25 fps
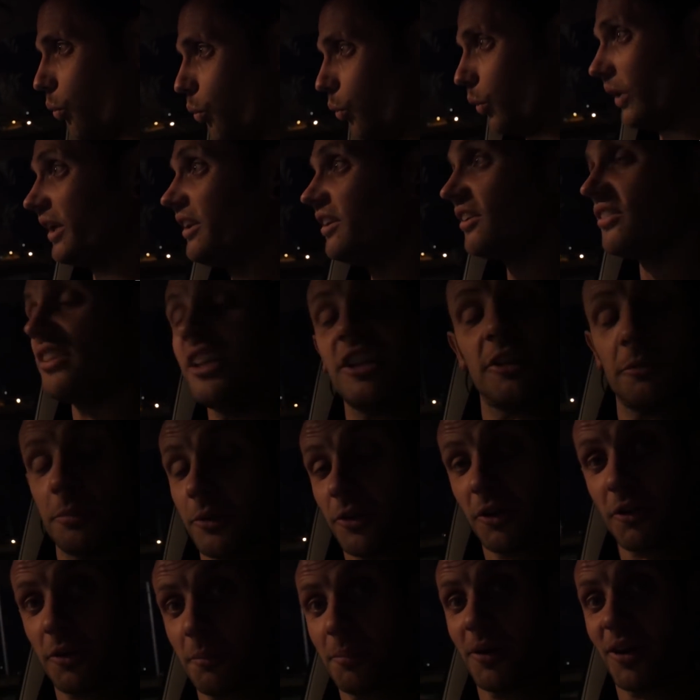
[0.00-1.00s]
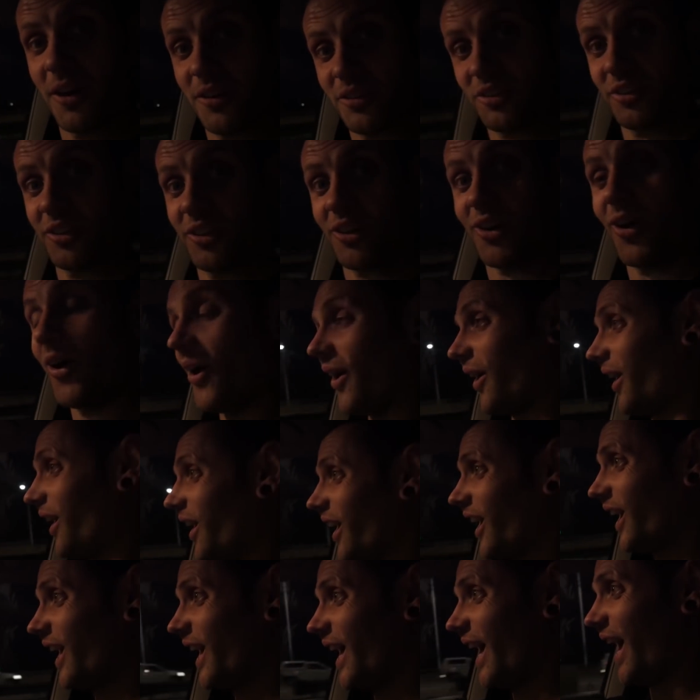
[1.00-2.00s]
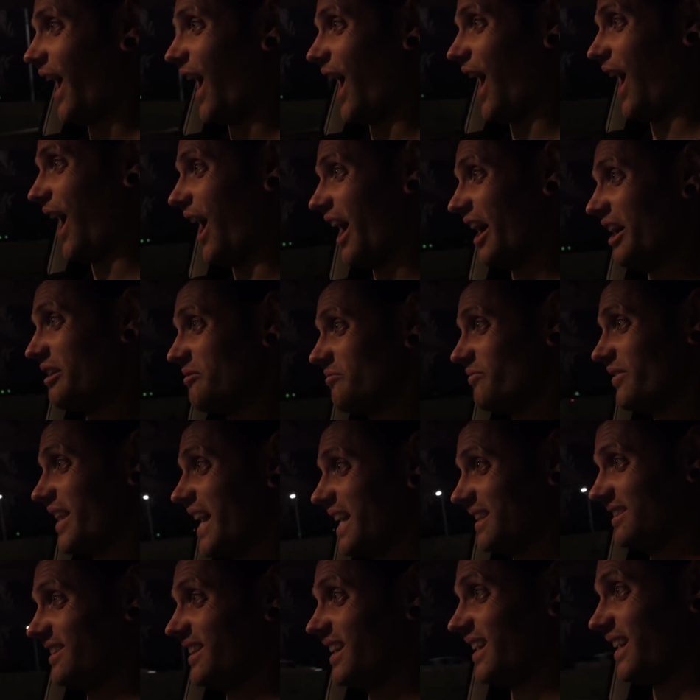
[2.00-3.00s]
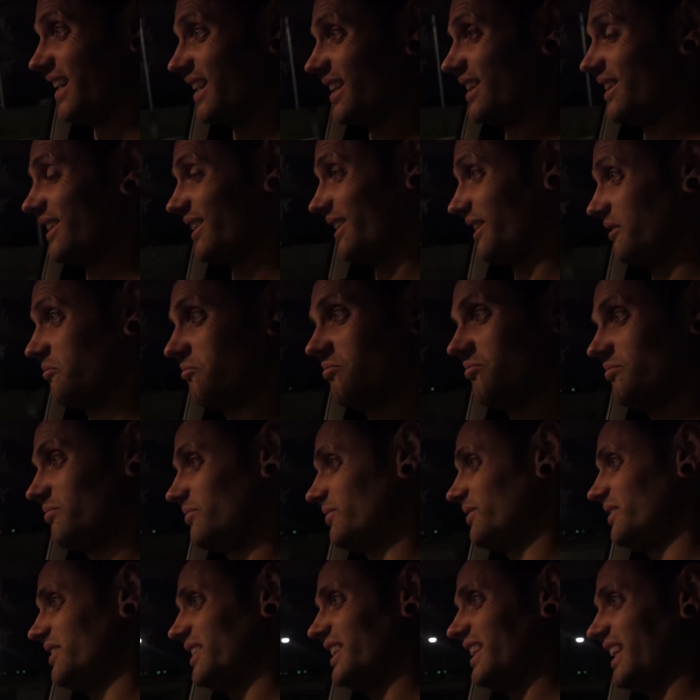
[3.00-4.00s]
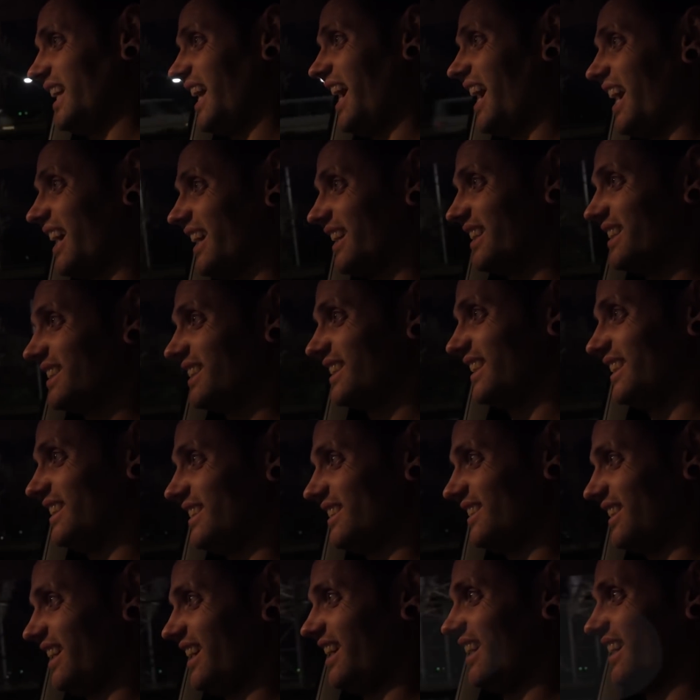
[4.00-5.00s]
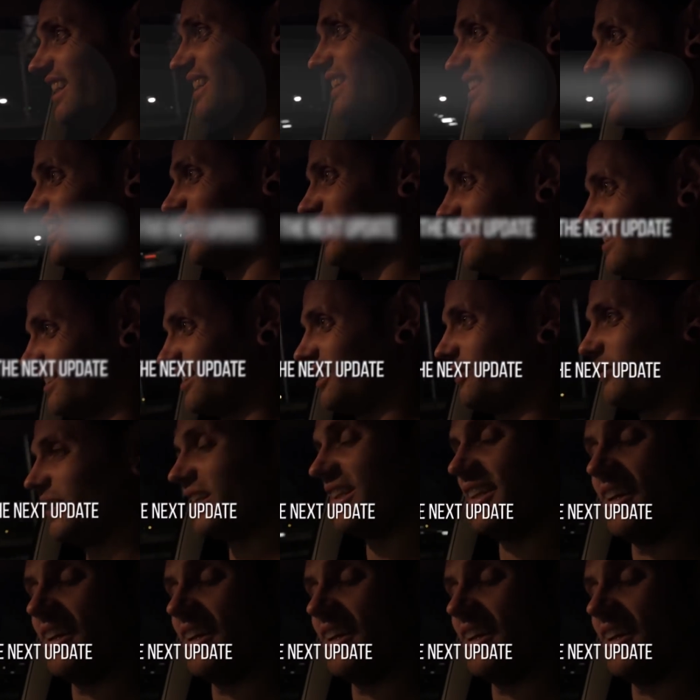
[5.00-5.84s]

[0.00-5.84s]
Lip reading: We just need to put all the parts in the car. That's it. Yeah, it's gonna be a